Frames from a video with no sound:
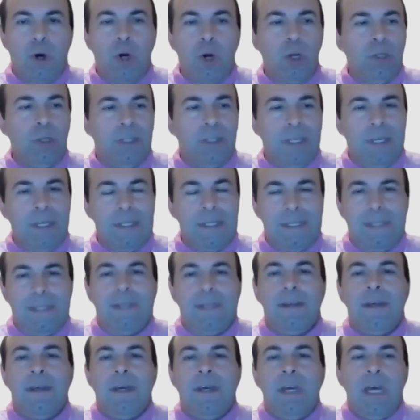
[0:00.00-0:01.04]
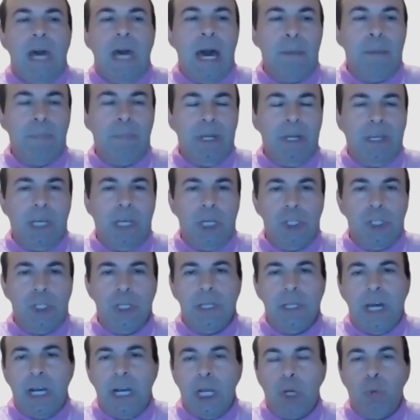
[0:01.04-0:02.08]
All these
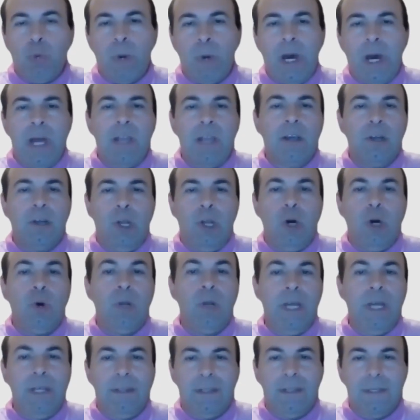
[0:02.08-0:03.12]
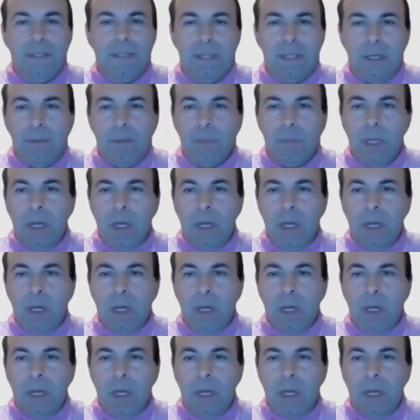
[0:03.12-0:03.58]
applications are requiring low latency.